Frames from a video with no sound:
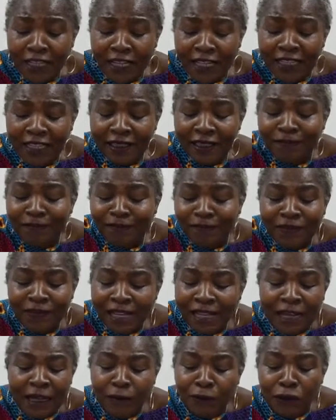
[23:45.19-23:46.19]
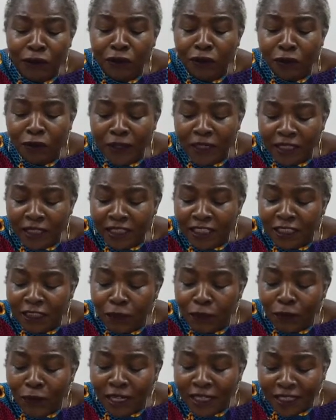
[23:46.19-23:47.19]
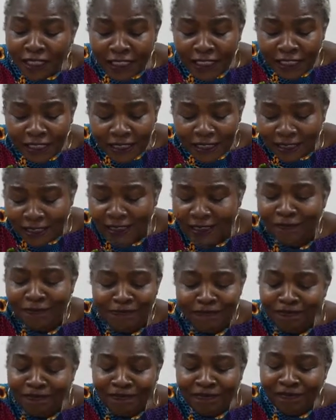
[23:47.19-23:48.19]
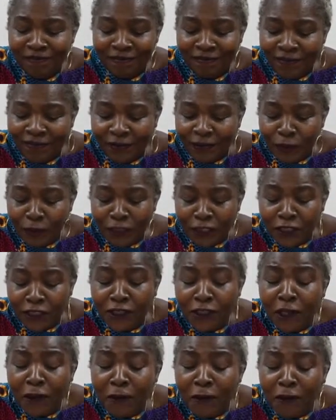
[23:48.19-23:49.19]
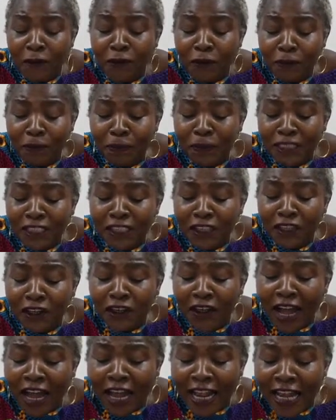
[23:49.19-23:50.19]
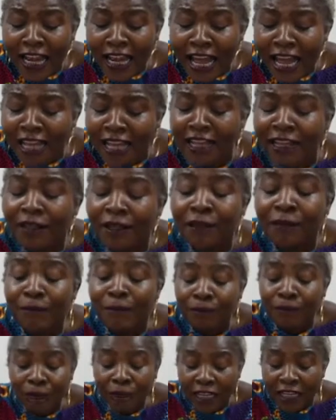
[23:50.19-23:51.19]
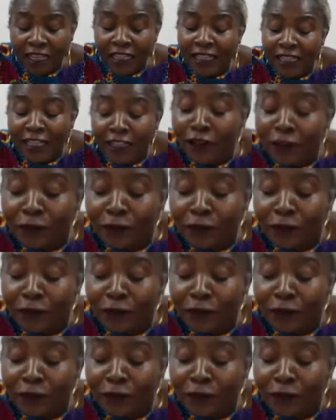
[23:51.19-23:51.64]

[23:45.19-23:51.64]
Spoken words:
And I'm not going, this one is with some of the picture I like, and that's the